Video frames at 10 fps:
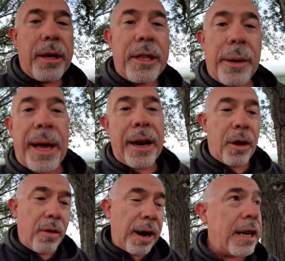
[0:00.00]
So we had a
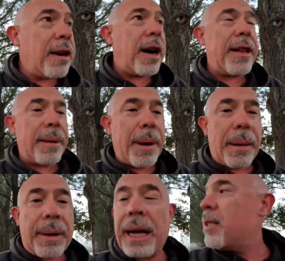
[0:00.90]
great night at the
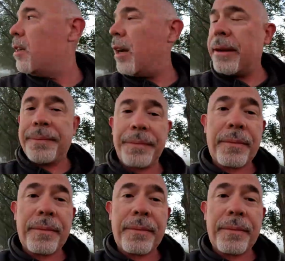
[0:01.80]
pub last night.